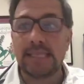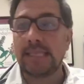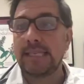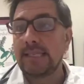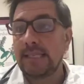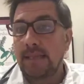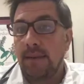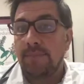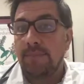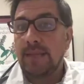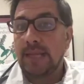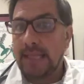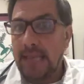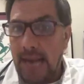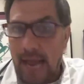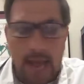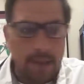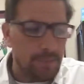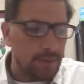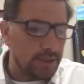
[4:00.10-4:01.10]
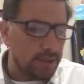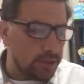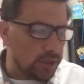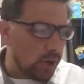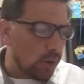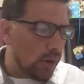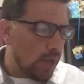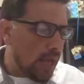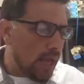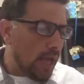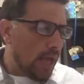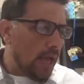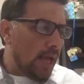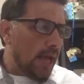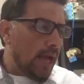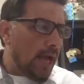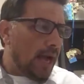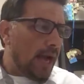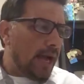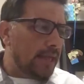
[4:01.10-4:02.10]
is something that happens. So
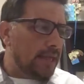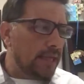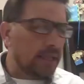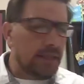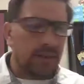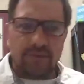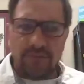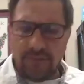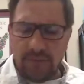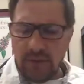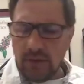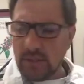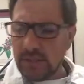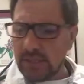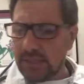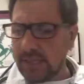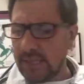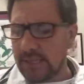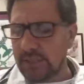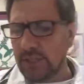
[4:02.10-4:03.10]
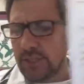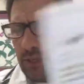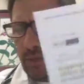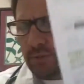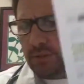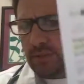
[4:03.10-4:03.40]
I think the first thing to do is